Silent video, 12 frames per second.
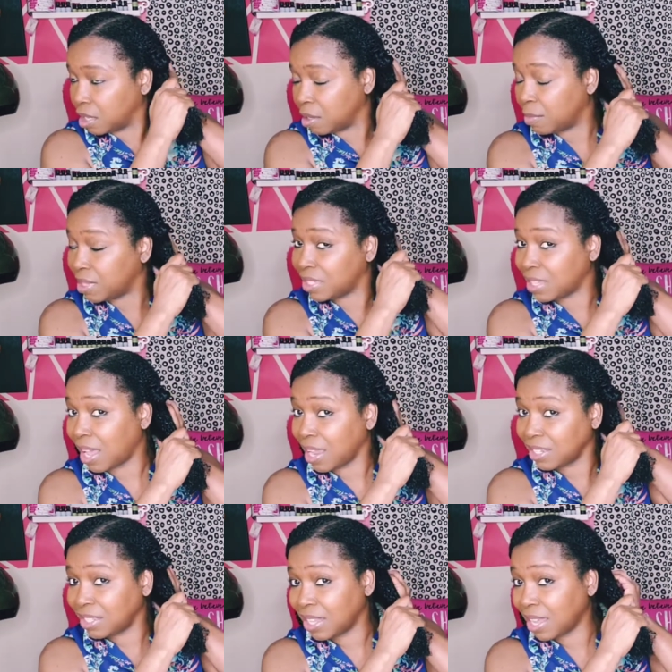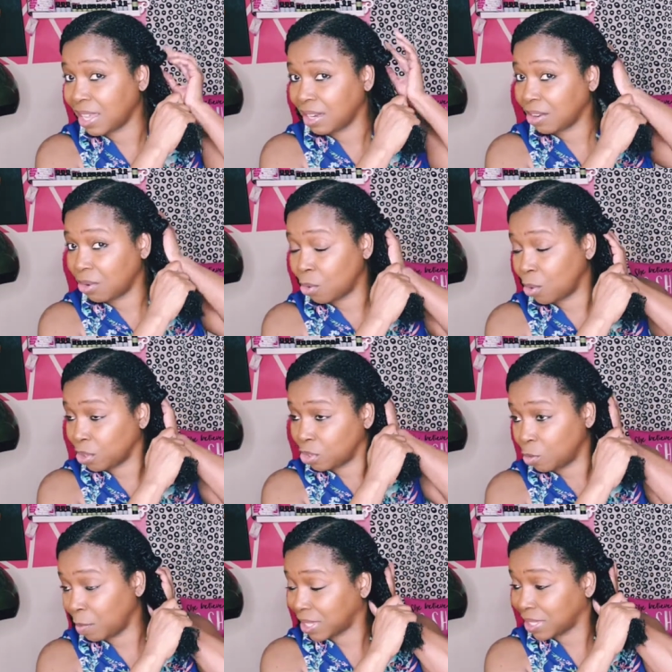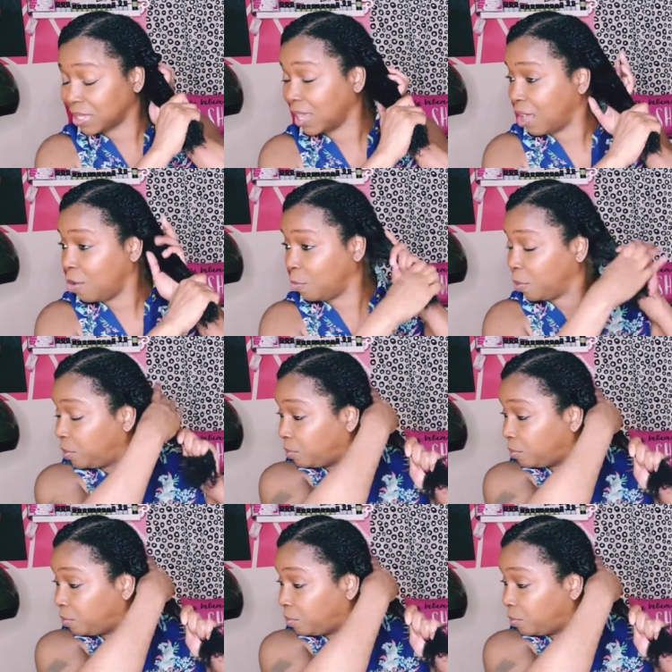Massage that onto my scalp.